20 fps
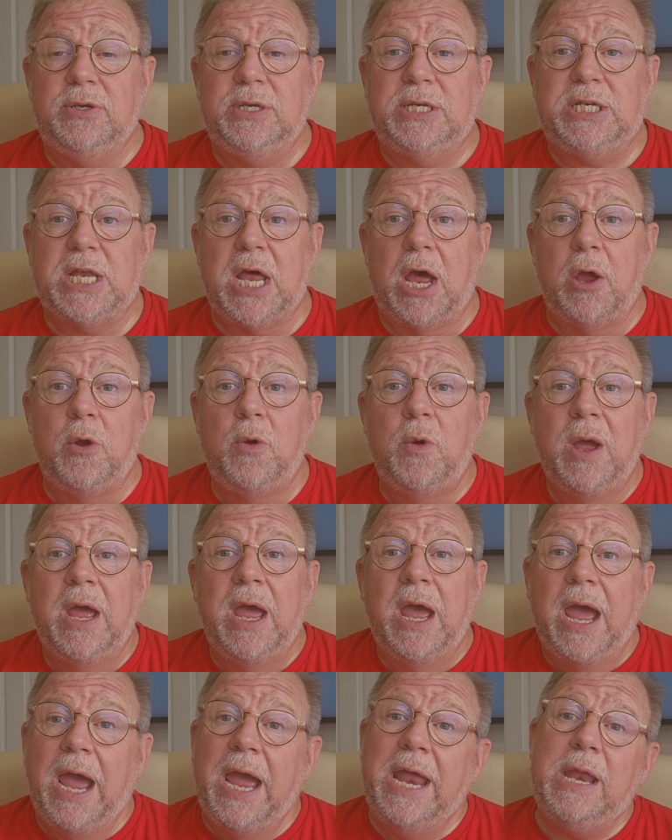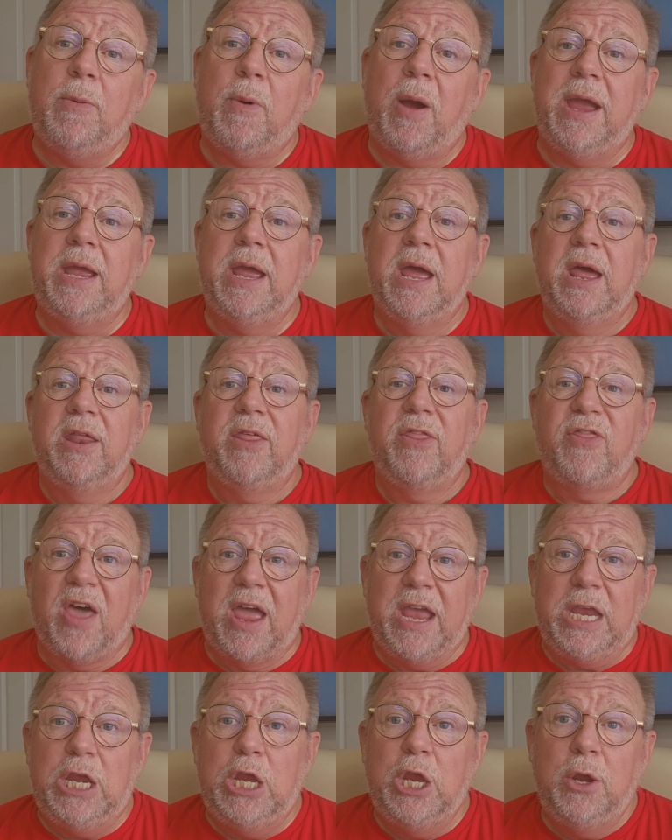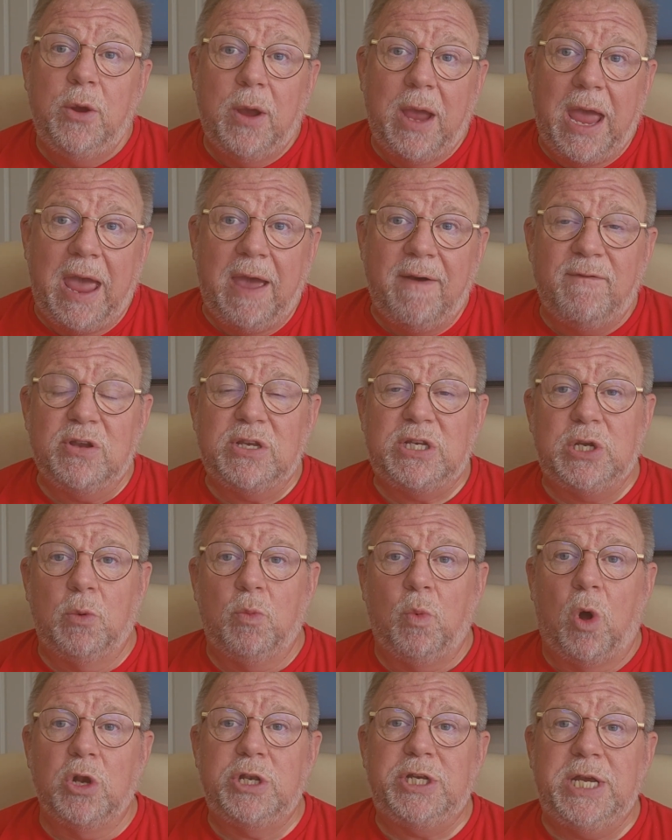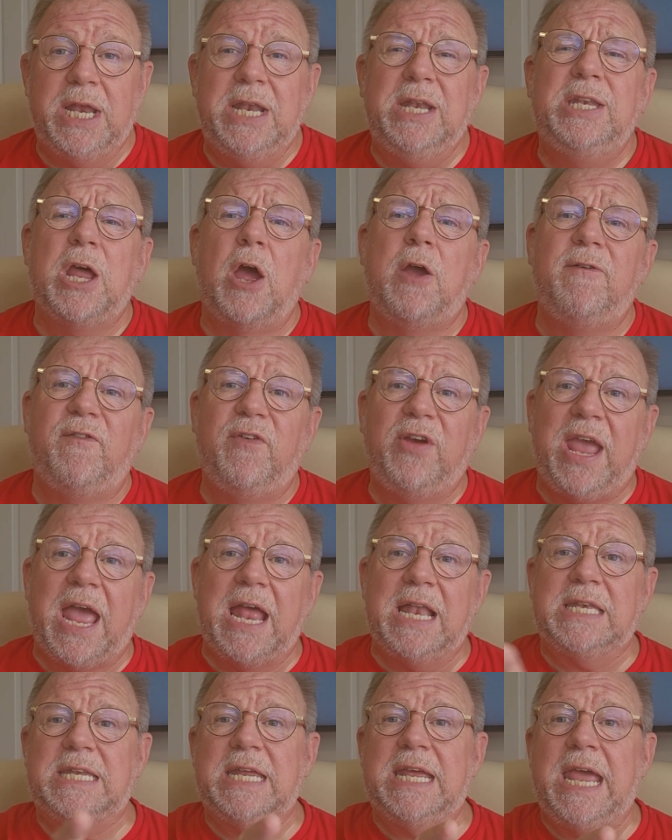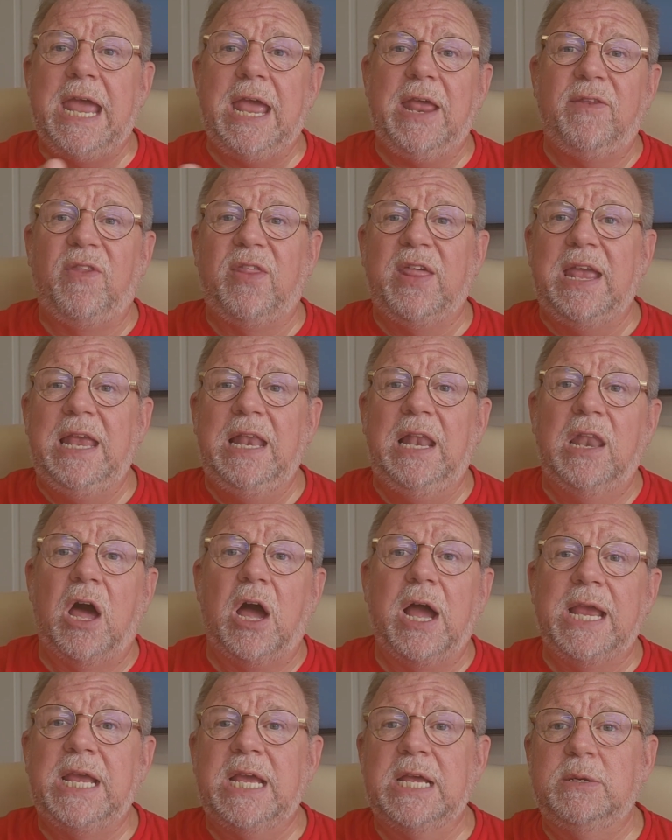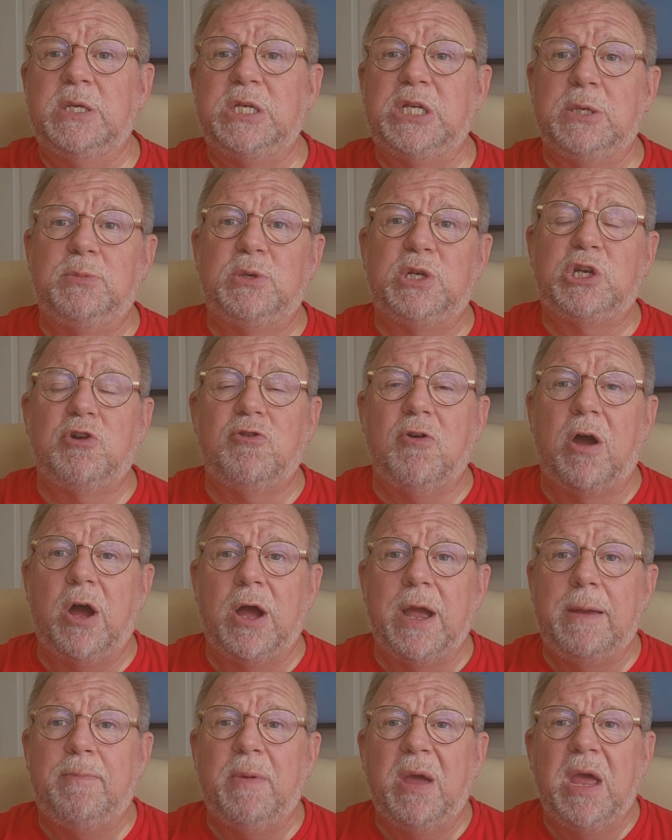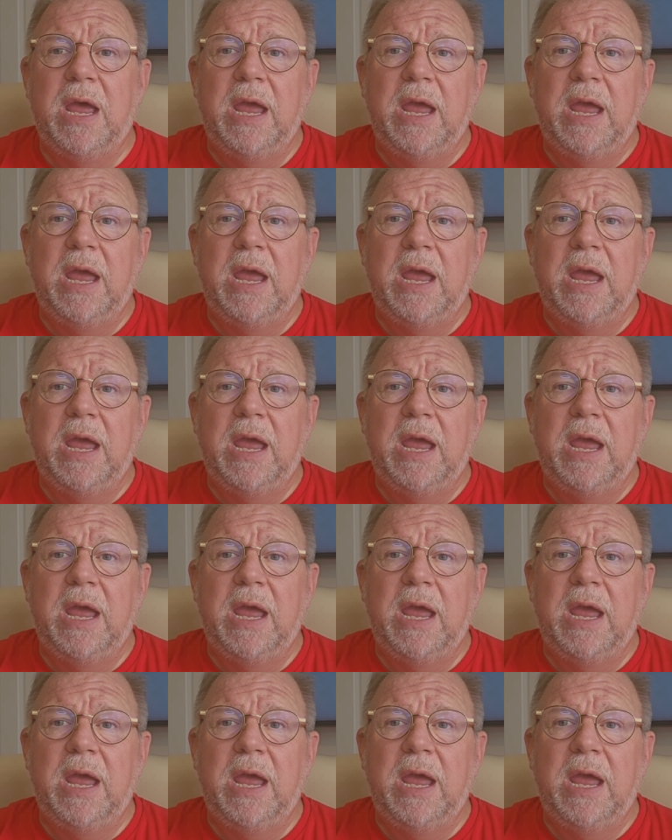So anyway, thank you ever so watching. Don't forget to hit the like and subscribe.